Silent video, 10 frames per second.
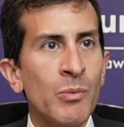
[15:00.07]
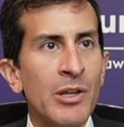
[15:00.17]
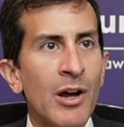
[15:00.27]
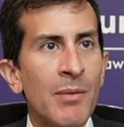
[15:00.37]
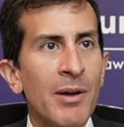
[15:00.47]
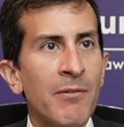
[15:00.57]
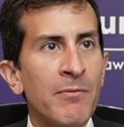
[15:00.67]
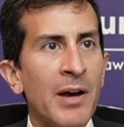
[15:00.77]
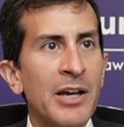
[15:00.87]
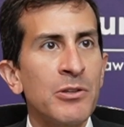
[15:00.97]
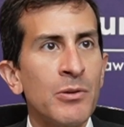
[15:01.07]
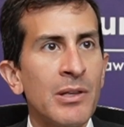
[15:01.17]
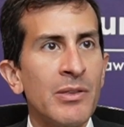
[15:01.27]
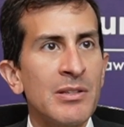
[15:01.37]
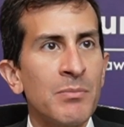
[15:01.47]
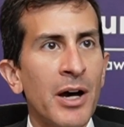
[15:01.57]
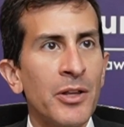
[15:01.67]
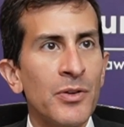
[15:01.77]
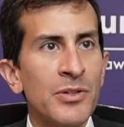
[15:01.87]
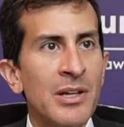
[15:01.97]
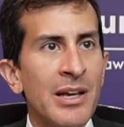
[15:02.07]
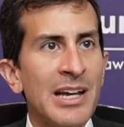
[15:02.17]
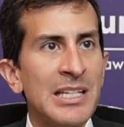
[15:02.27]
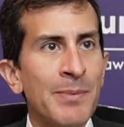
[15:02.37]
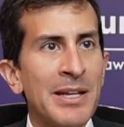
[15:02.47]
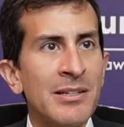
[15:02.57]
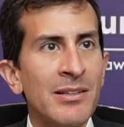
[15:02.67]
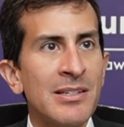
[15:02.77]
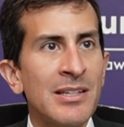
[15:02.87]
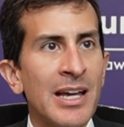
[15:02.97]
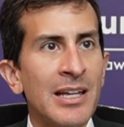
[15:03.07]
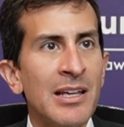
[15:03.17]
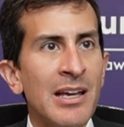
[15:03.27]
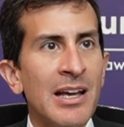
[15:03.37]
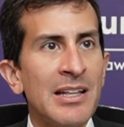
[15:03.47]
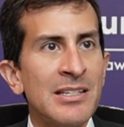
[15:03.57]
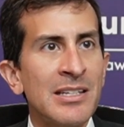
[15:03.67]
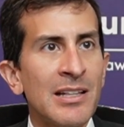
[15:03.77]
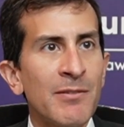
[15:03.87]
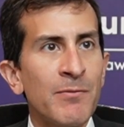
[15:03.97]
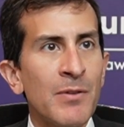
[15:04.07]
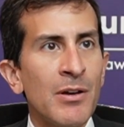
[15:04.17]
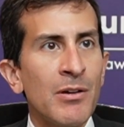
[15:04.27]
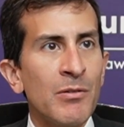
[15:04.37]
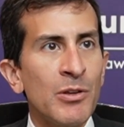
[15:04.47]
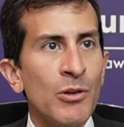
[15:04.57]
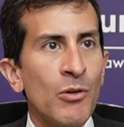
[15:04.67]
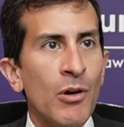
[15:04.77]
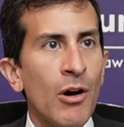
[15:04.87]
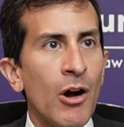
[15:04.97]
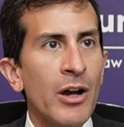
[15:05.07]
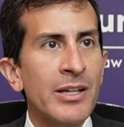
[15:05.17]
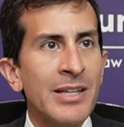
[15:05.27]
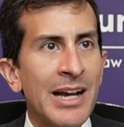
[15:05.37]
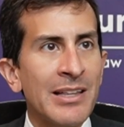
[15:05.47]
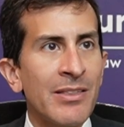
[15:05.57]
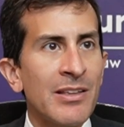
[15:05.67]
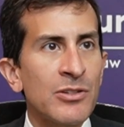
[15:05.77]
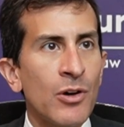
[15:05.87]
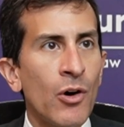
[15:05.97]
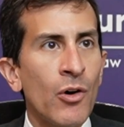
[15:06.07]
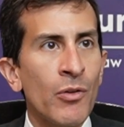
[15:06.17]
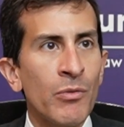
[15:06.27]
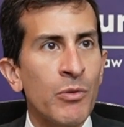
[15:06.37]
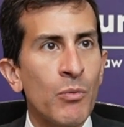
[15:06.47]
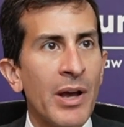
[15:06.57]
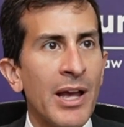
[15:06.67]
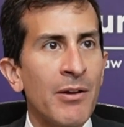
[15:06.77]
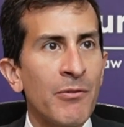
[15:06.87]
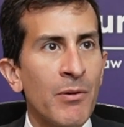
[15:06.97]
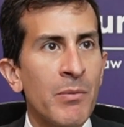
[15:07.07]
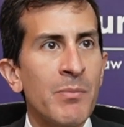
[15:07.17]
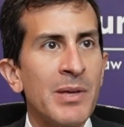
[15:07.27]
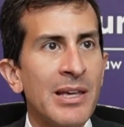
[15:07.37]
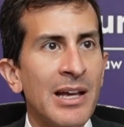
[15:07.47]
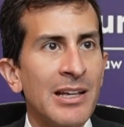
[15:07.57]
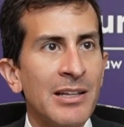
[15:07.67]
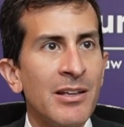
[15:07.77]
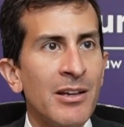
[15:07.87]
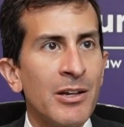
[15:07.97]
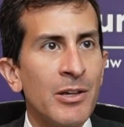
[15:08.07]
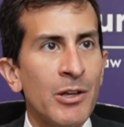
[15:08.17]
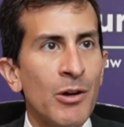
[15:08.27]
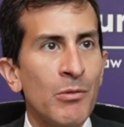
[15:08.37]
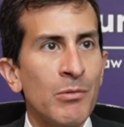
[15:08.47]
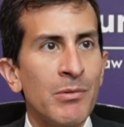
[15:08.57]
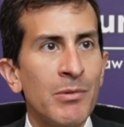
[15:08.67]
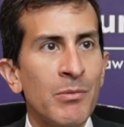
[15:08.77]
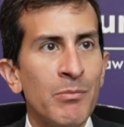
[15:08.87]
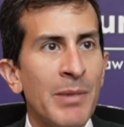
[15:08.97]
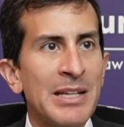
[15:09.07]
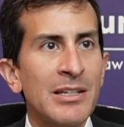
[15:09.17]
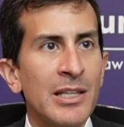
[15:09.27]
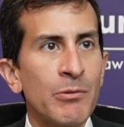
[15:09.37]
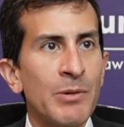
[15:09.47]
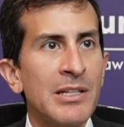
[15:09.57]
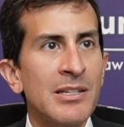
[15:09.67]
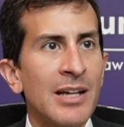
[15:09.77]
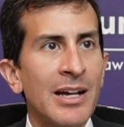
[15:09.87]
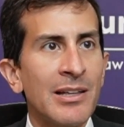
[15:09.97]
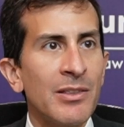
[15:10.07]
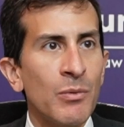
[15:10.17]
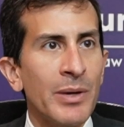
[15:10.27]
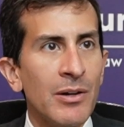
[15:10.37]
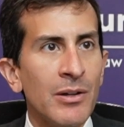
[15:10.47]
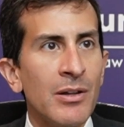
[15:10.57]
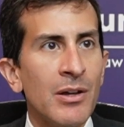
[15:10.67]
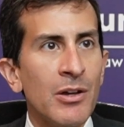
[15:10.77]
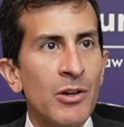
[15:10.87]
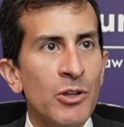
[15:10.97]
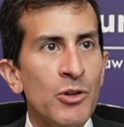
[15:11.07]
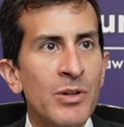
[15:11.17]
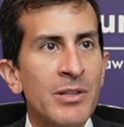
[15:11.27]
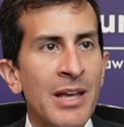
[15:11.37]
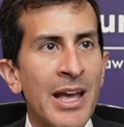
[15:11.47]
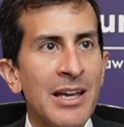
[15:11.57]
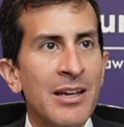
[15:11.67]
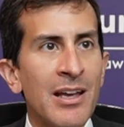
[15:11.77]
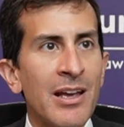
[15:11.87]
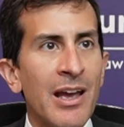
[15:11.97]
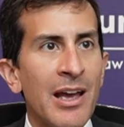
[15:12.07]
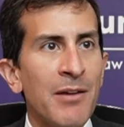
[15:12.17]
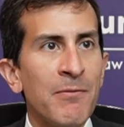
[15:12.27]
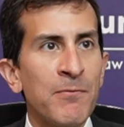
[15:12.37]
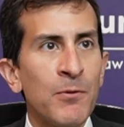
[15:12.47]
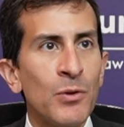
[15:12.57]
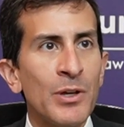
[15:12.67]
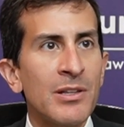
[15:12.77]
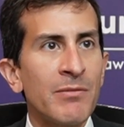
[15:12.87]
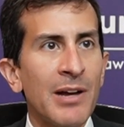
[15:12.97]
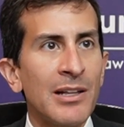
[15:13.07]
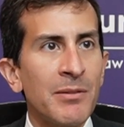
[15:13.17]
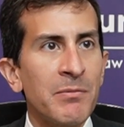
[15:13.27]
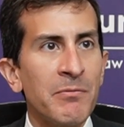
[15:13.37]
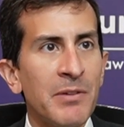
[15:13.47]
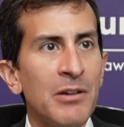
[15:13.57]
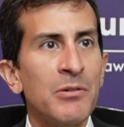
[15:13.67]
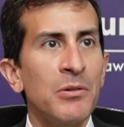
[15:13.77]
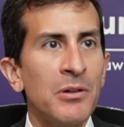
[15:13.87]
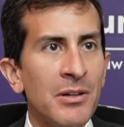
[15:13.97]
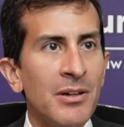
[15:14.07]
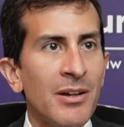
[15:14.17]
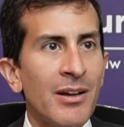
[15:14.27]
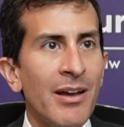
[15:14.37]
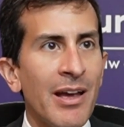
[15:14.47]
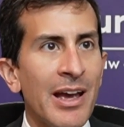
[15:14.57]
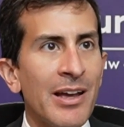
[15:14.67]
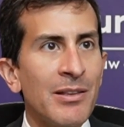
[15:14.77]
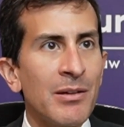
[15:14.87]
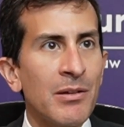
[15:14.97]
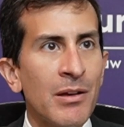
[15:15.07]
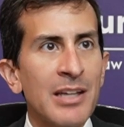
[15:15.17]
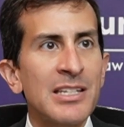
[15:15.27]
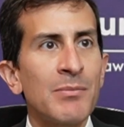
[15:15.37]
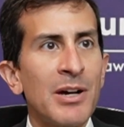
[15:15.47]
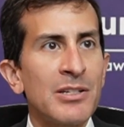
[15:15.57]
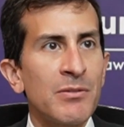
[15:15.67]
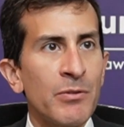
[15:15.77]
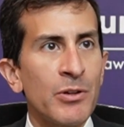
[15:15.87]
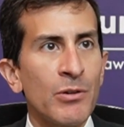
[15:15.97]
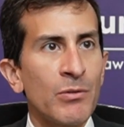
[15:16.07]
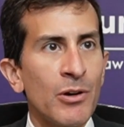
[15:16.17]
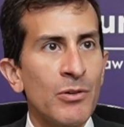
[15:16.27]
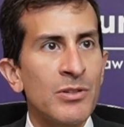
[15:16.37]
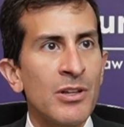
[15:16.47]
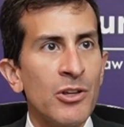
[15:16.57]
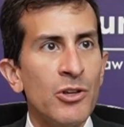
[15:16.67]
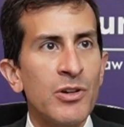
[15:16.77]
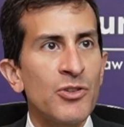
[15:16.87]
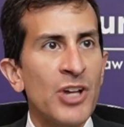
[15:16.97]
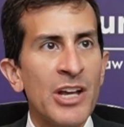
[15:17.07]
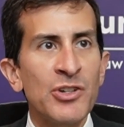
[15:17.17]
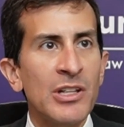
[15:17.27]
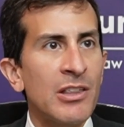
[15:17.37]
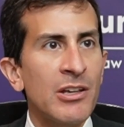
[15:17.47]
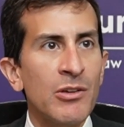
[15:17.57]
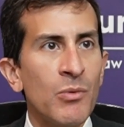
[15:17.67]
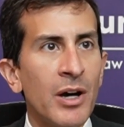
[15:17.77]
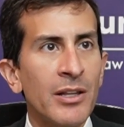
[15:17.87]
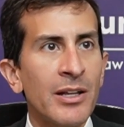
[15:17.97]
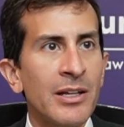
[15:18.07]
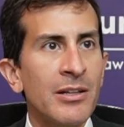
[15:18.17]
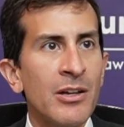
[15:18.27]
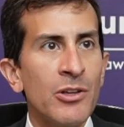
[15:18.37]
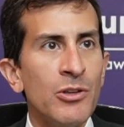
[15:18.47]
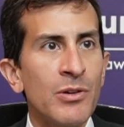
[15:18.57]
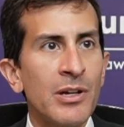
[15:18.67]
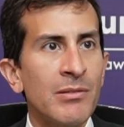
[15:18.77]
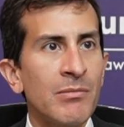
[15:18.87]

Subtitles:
talk about fine-tuning these models, it's basically saying, instead of architecting this all the way from the beginning, basically redesigning the wheel, you can take a fully developed vehicle and customize it for your roads. You can change anything you want on it. You can